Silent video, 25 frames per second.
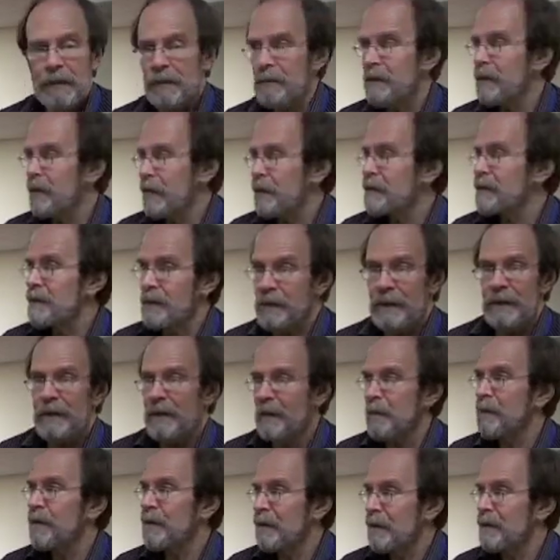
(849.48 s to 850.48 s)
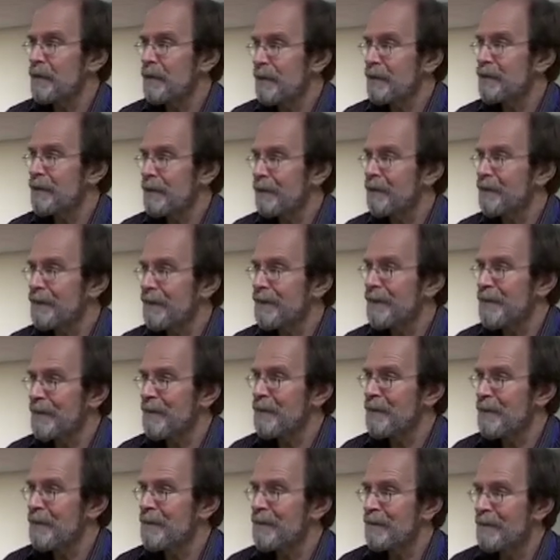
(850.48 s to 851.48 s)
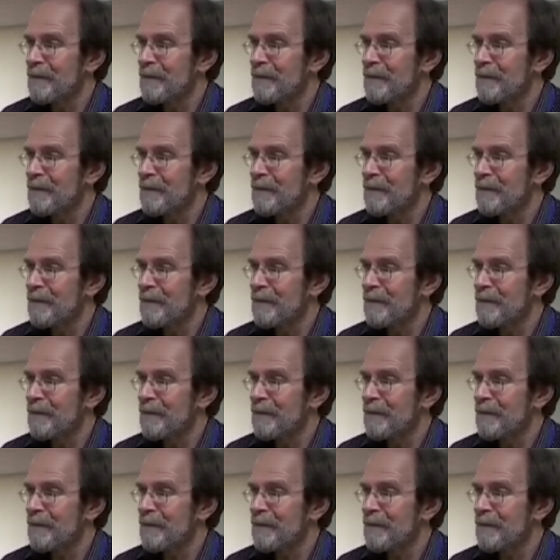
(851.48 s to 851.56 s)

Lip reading: there were actually a couple of